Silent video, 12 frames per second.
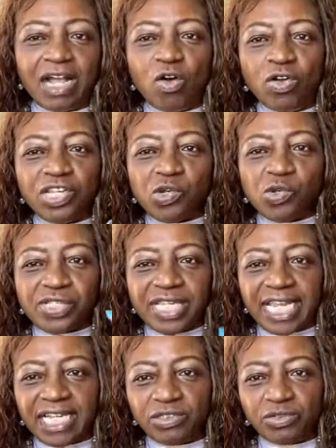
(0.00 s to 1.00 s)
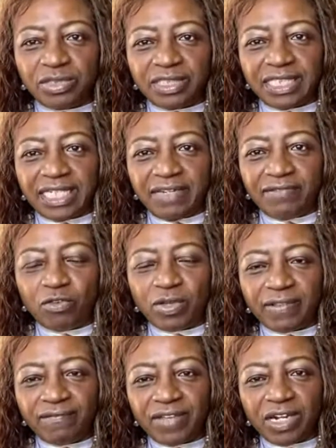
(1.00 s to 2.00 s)
on your Schedule C
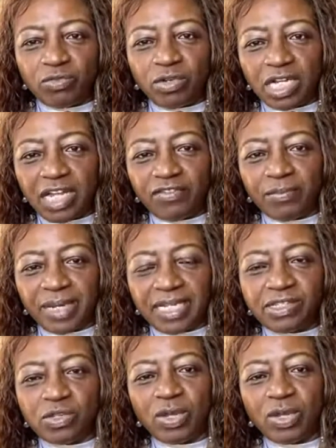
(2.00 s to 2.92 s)
for the federal government.